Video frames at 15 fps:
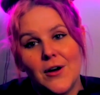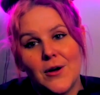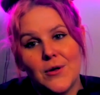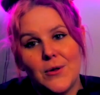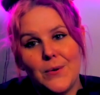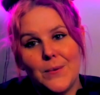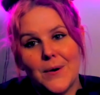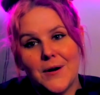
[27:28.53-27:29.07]

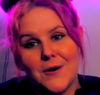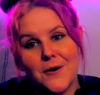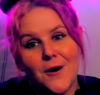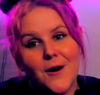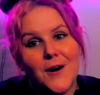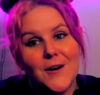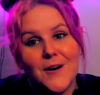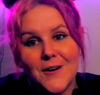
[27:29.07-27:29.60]
you wear your
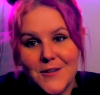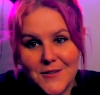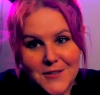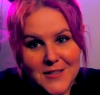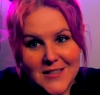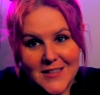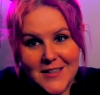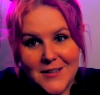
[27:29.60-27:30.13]
heart on your
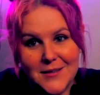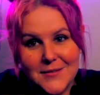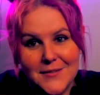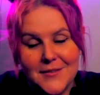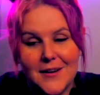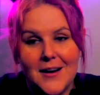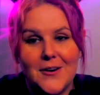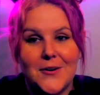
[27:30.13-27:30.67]
sleeve,
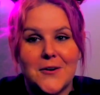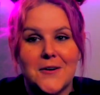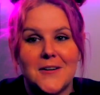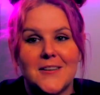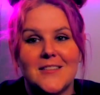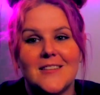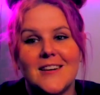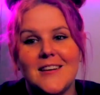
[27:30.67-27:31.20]

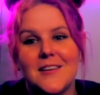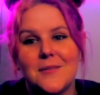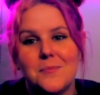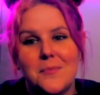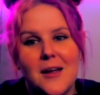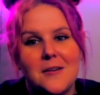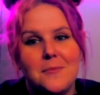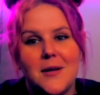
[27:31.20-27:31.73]
or like,
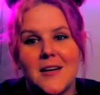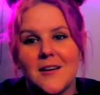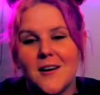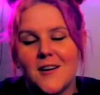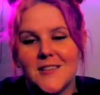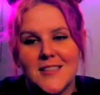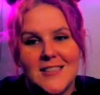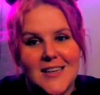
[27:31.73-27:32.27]
and being
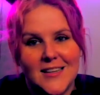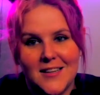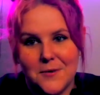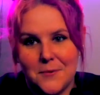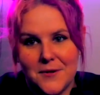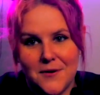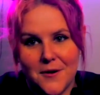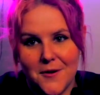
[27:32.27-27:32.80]
condescending
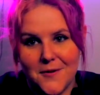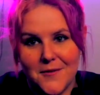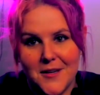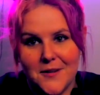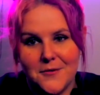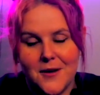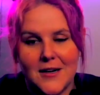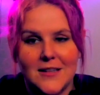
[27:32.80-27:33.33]
with all of
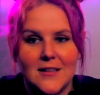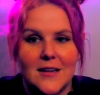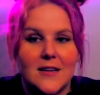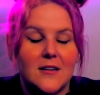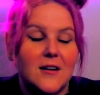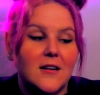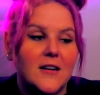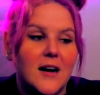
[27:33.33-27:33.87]
it, right? Like,
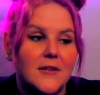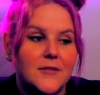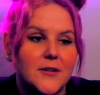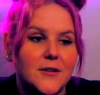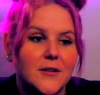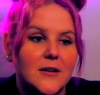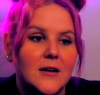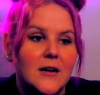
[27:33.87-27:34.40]
not
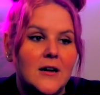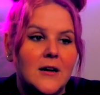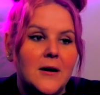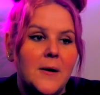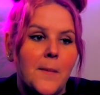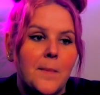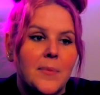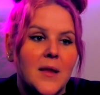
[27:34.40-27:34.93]
ever,
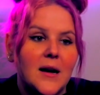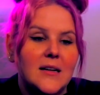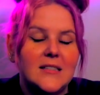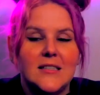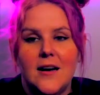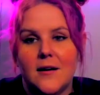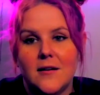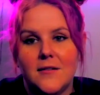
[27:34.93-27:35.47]

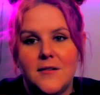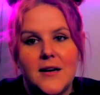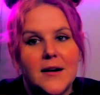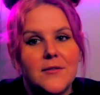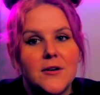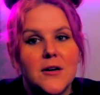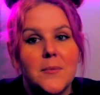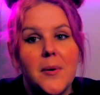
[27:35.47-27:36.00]
it's
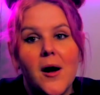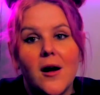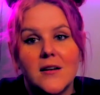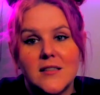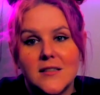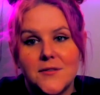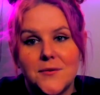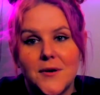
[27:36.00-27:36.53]
never in a
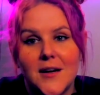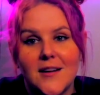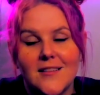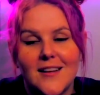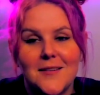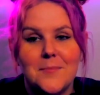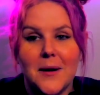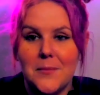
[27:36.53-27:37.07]
positive way.
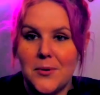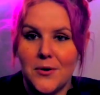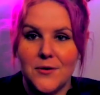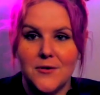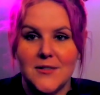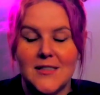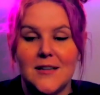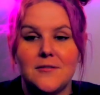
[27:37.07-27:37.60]
Like,
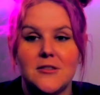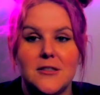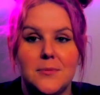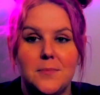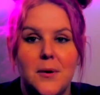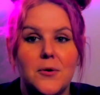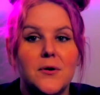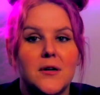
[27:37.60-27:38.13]
bipolar is never
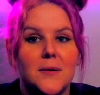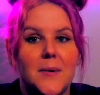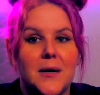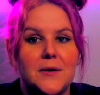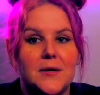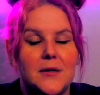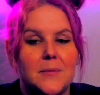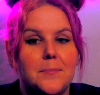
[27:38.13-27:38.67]
spoken
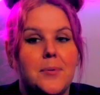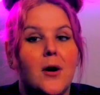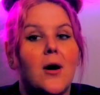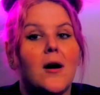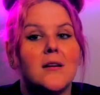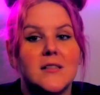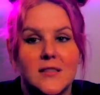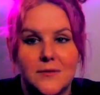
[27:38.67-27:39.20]
about in a
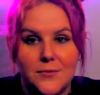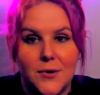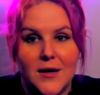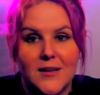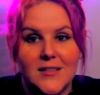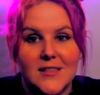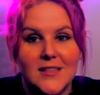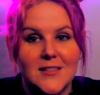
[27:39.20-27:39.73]
positive
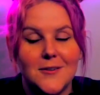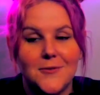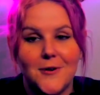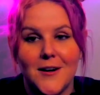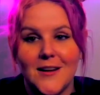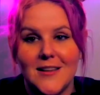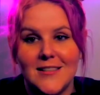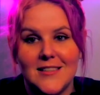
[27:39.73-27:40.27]
way.
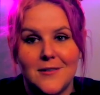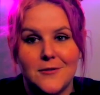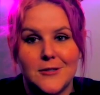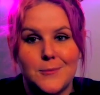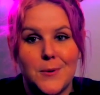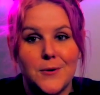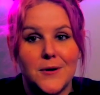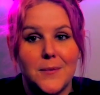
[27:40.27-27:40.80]
Schizophrenia is never
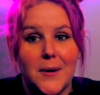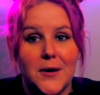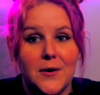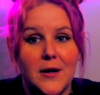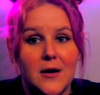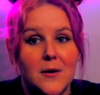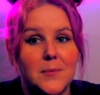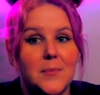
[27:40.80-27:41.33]
spoken
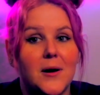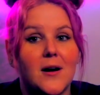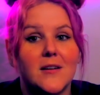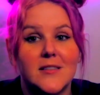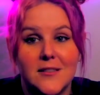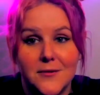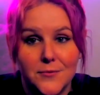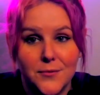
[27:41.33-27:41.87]
about in a
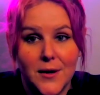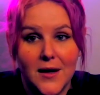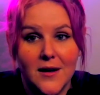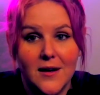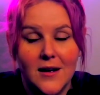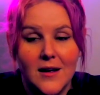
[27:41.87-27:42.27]
positive way.